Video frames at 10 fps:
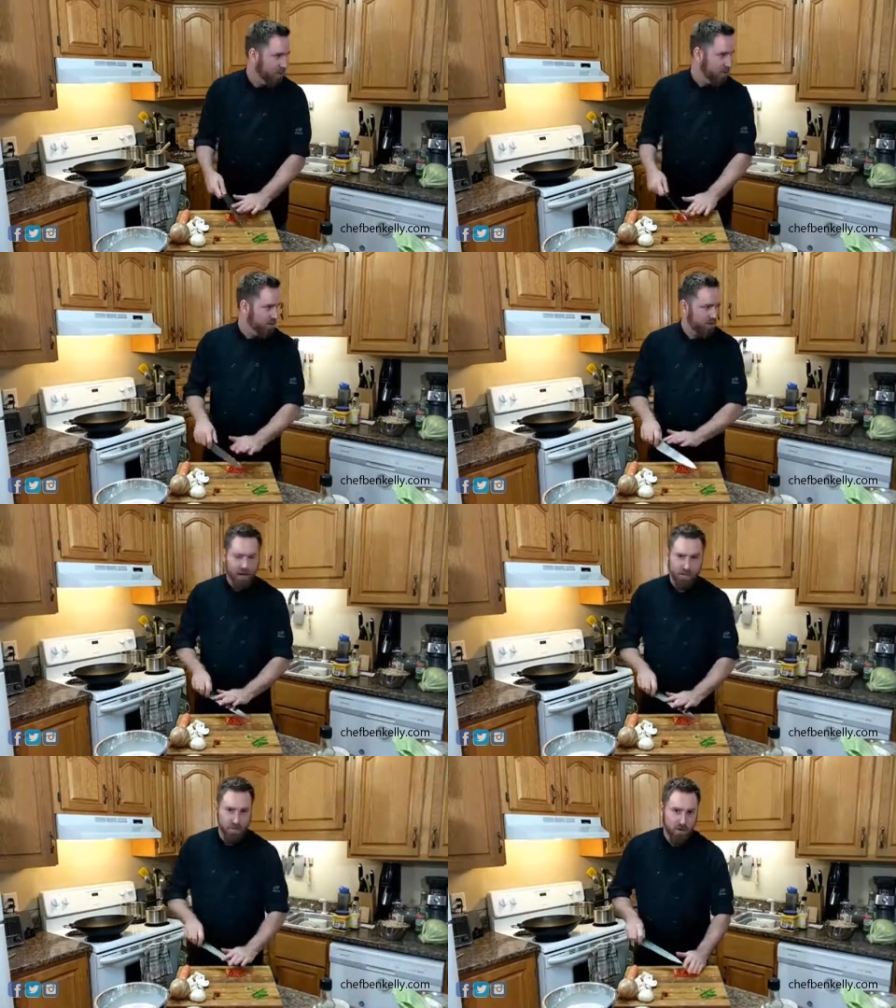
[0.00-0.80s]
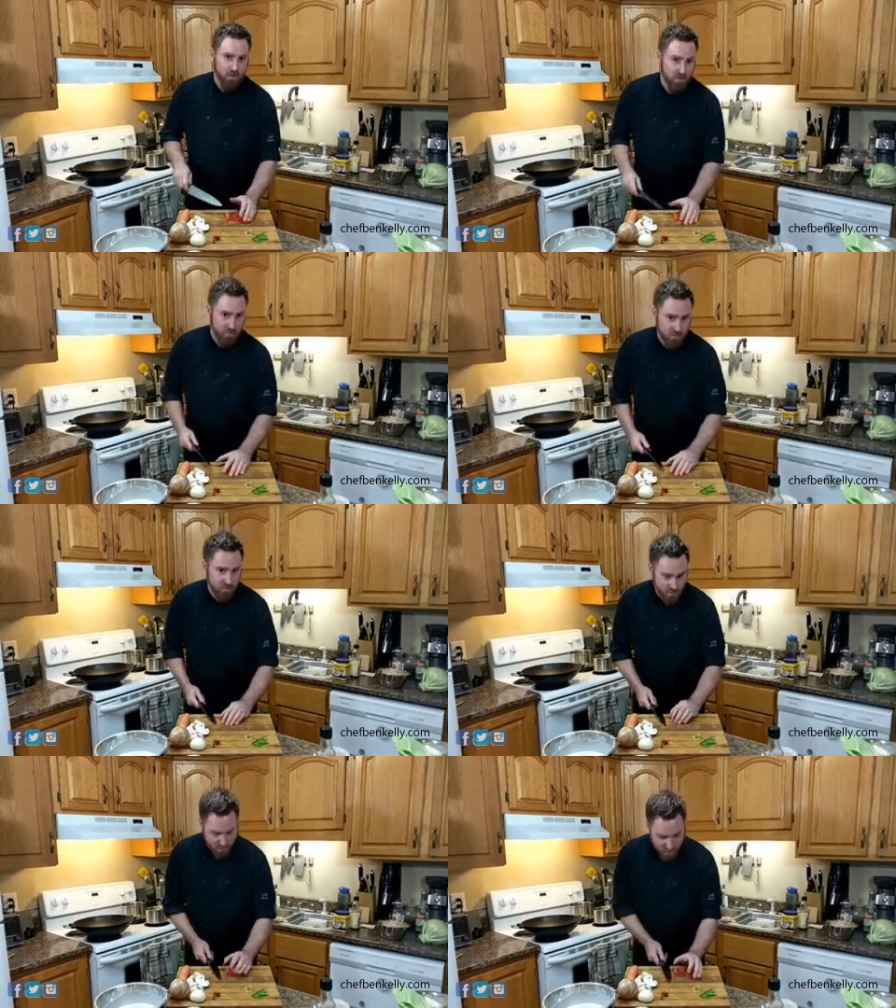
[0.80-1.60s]
I'm a little scared of her.
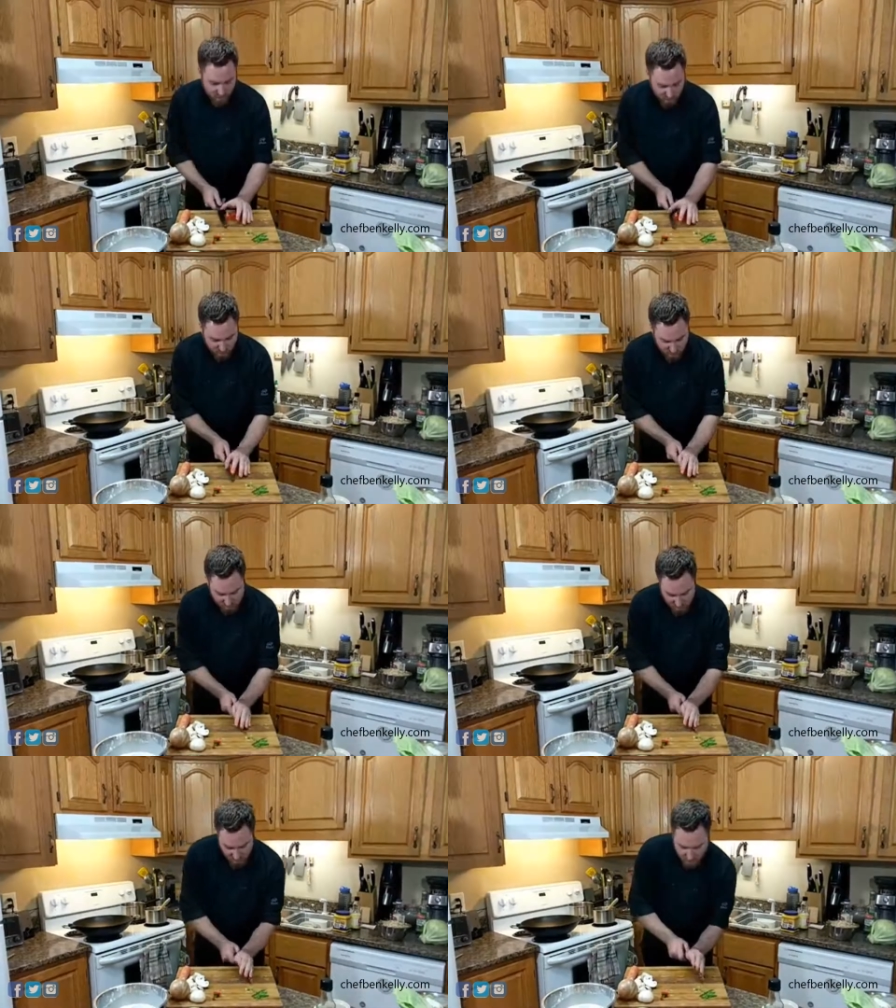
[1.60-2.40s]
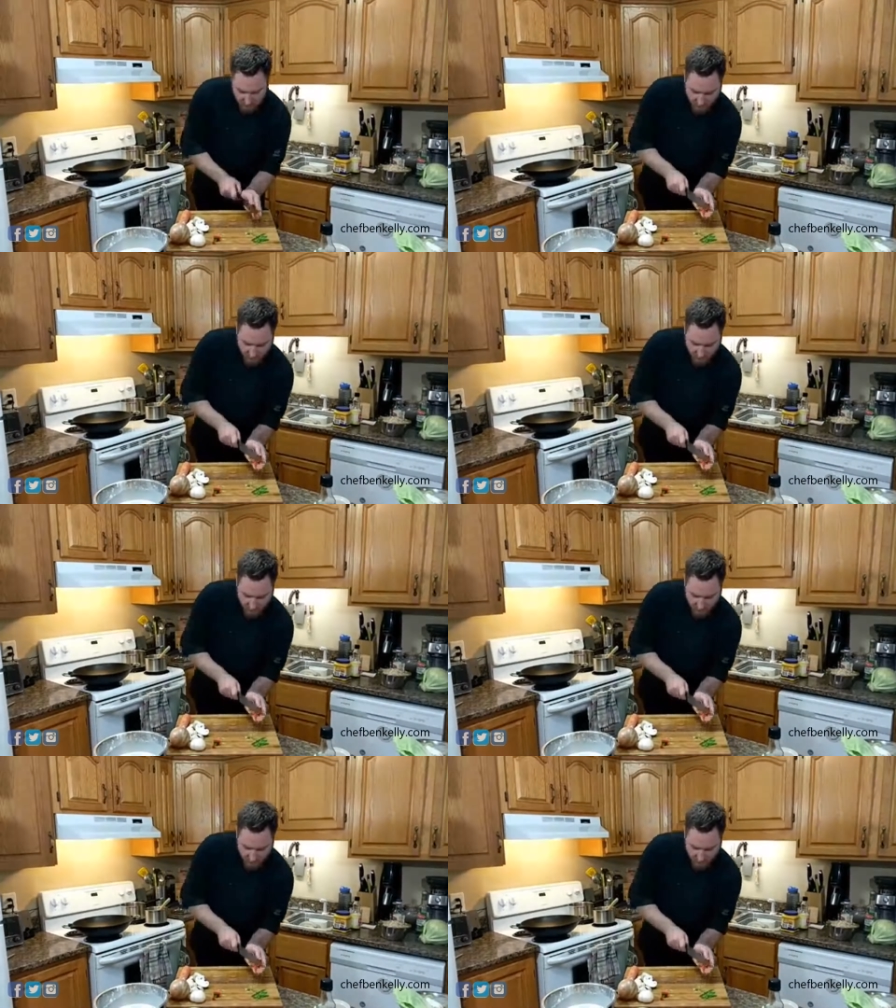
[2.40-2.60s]
She's terrifying.